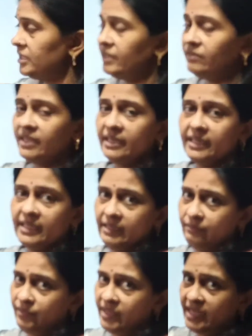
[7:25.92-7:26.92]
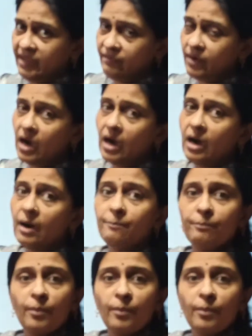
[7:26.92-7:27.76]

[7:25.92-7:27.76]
degree, we give a